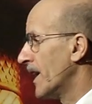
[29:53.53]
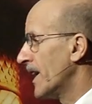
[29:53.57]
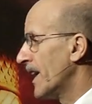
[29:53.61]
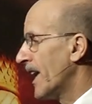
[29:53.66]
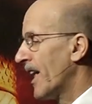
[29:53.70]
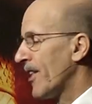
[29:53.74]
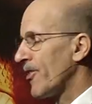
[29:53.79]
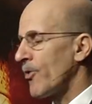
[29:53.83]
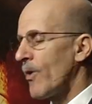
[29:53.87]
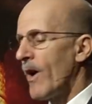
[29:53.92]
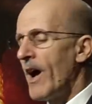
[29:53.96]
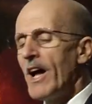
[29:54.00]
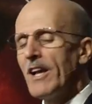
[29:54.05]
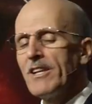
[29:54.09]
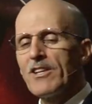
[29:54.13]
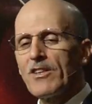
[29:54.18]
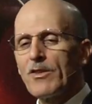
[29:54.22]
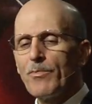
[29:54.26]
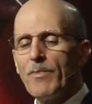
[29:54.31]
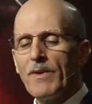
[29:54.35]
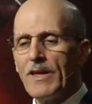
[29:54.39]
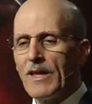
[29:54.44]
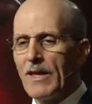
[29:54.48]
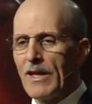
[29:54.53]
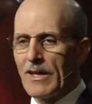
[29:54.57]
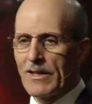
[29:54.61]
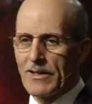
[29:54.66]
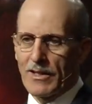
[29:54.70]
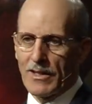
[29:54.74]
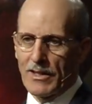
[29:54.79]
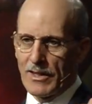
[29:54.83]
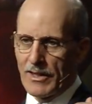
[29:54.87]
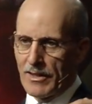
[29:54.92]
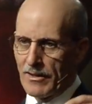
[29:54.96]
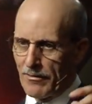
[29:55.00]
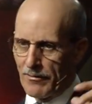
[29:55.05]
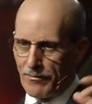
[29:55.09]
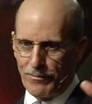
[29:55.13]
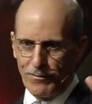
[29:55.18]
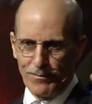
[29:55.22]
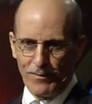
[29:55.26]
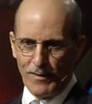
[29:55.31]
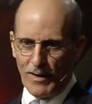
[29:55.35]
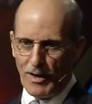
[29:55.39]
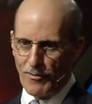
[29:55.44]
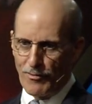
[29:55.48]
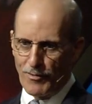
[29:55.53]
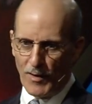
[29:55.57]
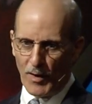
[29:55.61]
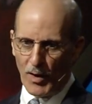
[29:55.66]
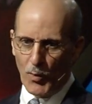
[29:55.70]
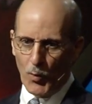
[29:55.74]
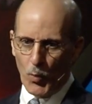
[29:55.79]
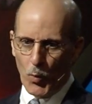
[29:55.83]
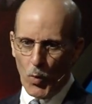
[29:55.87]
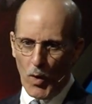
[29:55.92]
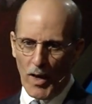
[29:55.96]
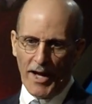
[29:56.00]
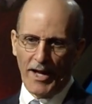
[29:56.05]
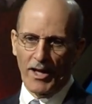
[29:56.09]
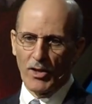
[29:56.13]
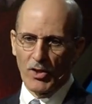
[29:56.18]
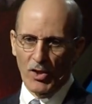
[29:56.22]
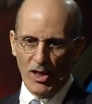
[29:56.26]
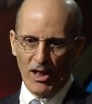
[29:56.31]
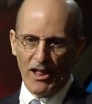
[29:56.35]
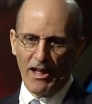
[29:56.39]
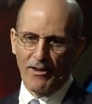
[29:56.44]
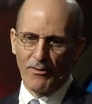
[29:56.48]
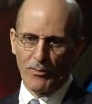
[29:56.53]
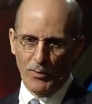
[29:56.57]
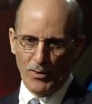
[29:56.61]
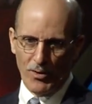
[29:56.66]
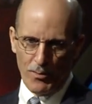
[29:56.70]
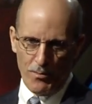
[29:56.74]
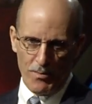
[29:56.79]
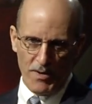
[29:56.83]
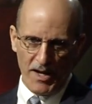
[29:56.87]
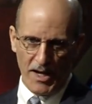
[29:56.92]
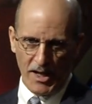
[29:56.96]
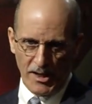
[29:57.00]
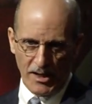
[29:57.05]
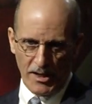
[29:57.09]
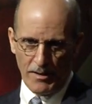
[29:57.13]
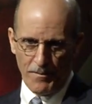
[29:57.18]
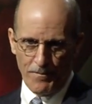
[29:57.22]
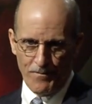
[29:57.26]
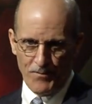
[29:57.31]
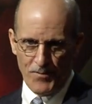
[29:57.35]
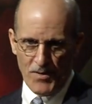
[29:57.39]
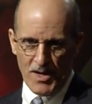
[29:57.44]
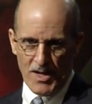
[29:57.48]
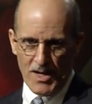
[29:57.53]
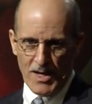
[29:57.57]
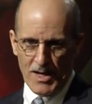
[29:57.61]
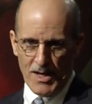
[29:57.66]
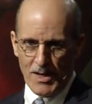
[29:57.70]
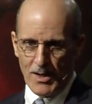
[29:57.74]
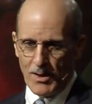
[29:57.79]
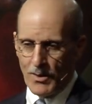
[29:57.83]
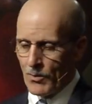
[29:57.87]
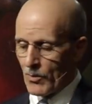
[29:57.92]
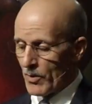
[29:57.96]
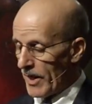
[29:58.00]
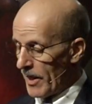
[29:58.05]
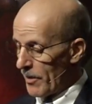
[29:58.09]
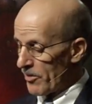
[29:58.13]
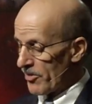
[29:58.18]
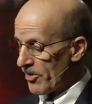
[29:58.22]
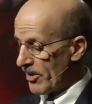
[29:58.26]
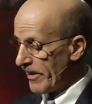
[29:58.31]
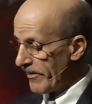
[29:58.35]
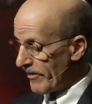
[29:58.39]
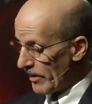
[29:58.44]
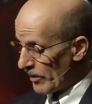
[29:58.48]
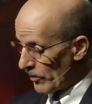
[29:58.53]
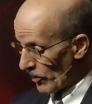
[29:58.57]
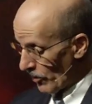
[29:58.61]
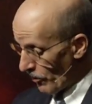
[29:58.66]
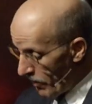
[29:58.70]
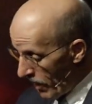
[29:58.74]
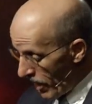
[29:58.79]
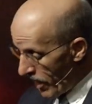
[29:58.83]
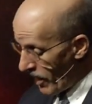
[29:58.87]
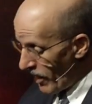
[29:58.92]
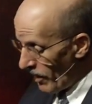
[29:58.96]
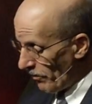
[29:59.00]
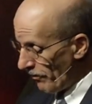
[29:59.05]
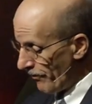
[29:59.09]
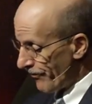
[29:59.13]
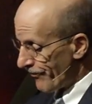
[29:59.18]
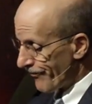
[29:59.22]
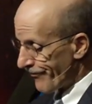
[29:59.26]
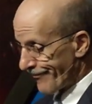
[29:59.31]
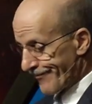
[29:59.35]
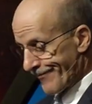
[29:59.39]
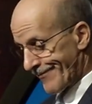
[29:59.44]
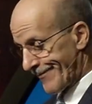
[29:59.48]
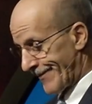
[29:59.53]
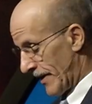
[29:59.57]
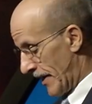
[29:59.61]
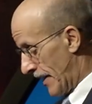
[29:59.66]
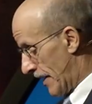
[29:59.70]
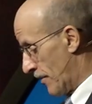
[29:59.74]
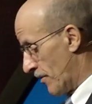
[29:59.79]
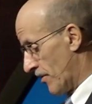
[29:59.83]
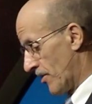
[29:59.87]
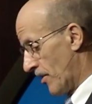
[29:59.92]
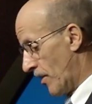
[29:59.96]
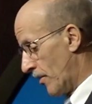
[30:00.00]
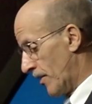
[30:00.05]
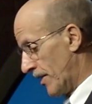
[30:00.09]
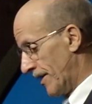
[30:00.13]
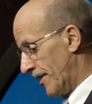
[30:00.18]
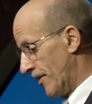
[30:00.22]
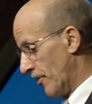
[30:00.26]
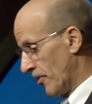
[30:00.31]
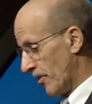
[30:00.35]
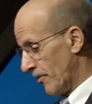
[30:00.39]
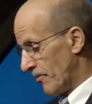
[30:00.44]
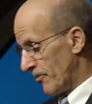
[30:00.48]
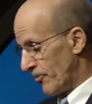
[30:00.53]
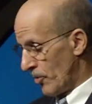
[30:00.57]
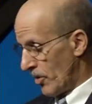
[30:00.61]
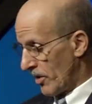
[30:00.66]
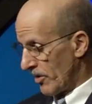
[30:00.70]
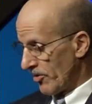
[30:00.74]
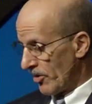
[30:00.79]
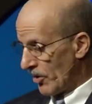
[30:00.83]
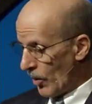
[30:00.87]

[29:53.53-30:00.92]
And so I just began to live a very wild life with abandon. When I was living with Mom, I was already using drugs at